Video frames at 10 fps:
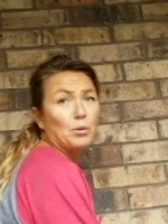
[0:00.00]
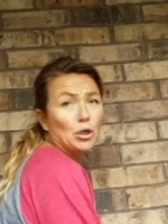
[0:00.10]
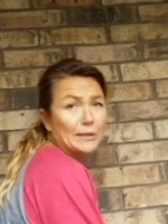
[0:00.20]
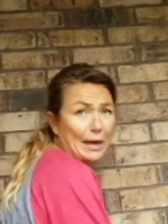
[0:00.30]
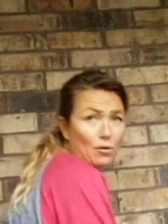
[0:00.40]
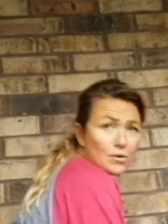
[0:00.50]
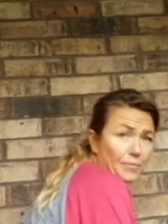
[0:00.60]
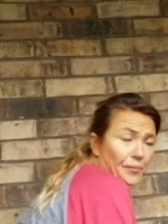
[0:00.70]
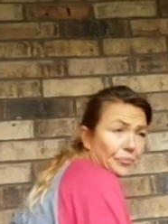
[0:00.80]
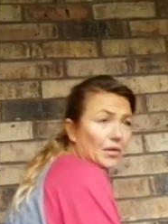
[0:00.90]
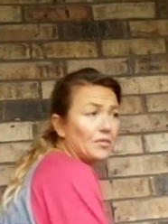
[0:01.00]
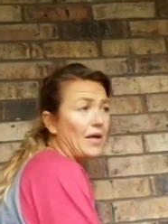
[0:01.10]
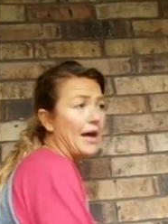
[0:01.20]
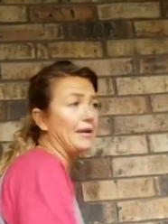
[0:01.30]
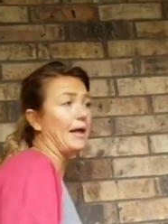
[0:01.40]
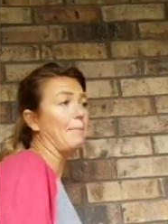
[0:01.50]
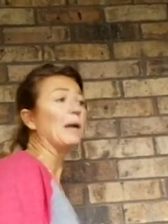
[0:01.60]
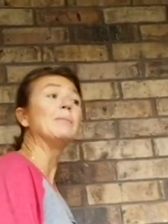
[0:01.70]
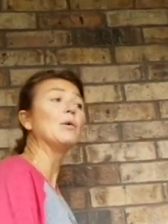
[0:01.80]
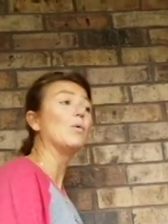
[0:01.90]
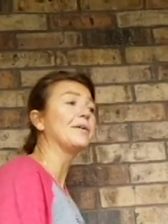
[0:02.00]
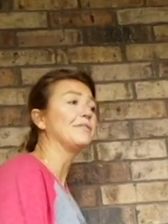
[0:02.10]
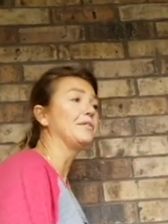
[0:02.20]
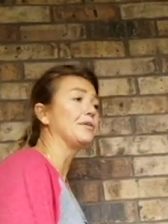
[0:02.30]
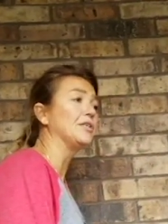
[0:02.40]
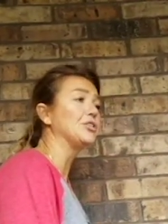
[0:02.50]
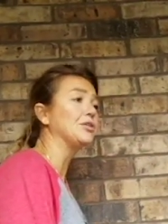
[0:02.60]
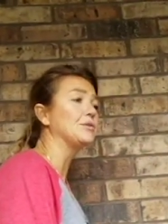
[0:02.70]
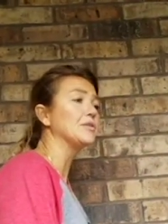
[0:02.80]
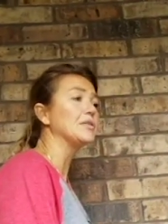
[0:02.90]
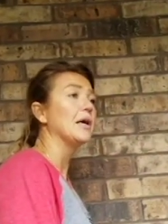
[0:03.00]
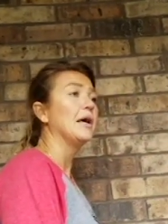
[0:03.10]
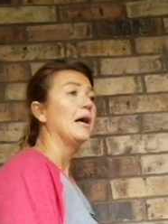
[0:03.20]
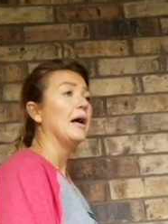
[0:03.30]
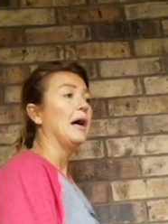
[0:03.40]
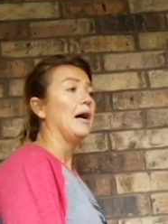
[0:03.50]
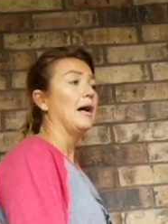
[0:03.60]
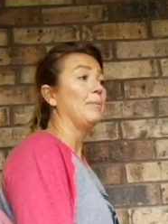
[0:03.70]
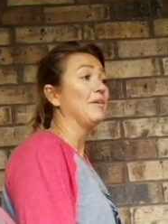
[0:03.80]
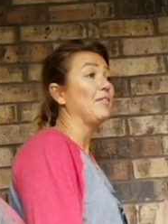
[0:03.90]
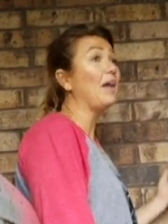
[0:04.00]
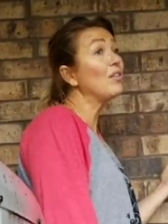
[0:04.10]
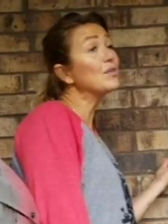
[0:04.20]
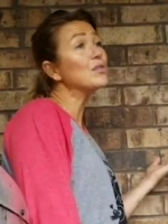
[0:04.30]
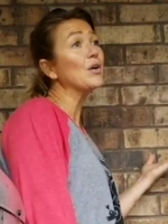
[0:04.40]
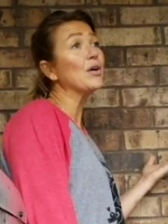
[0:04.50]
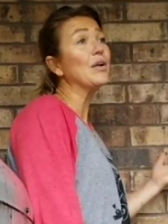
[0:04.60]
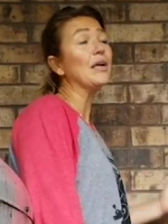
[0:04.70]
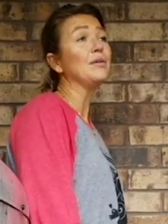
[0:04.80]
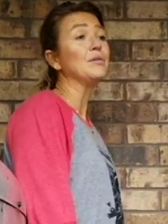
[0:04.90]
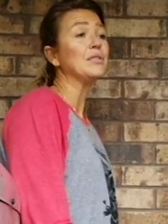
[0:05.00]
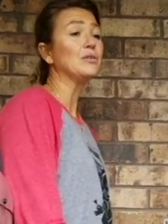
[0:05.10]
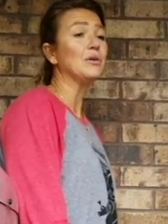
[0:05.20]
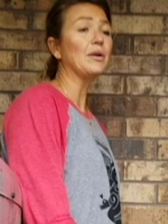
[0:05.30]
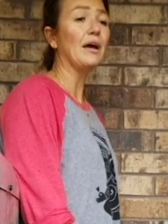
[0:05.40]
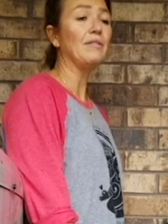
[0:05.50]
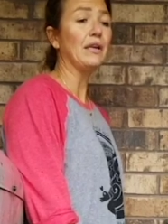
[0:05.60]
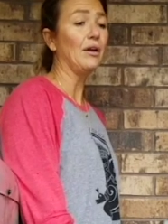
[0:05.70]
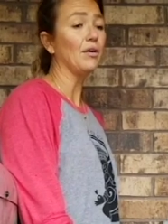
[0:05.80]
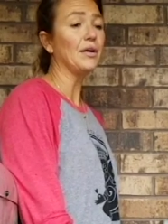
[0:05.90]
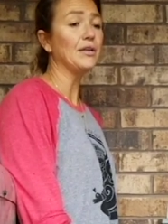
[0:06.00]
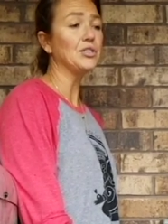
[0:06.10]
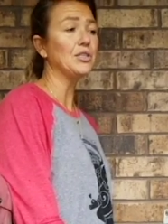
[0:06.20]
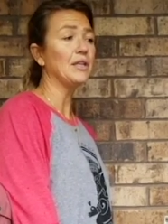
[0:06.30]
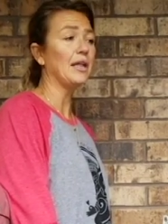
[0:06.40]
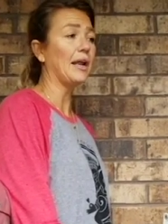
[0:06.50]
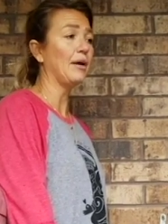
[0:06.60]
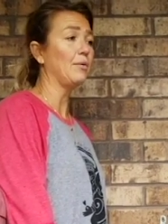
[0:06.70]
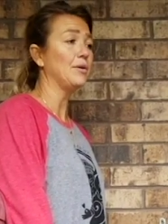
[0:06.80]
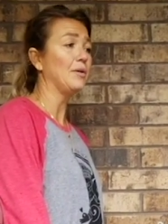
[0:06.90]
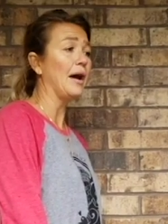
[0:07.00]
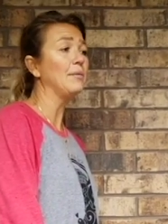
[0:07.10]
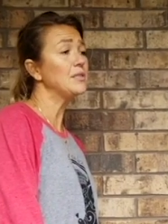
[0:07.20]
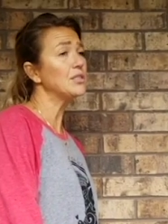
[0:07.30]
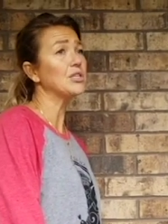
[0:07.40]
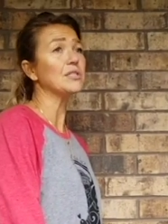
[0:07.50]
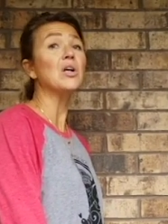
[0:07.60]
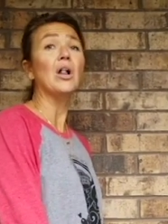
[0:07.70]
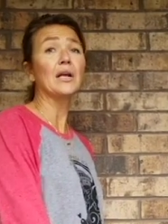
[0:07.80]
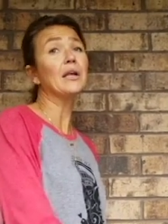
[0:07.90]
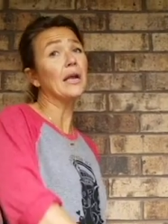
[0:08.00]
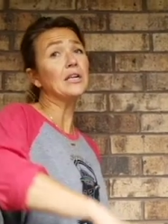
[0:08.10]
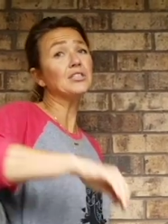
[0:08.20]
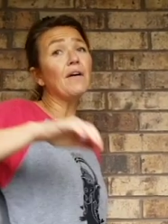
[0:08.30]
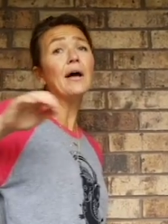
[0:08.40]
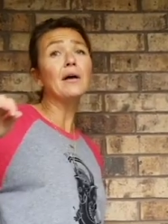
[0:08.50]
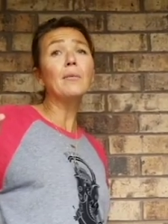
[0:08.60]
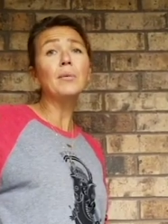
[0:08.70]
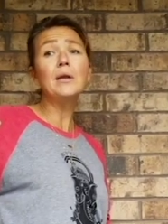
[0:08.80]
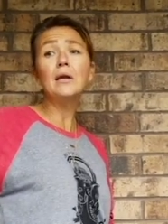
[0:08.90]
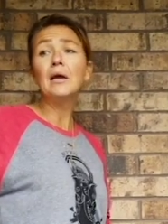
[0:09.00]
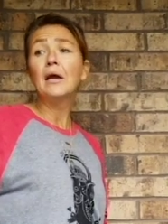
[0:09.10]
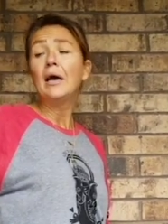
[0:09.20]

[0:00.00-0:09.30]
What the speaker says: pulled out, then that might be one of your issues. But if that looks good and you still don't have any air conditioning, then I would suggest calling an HVAC company.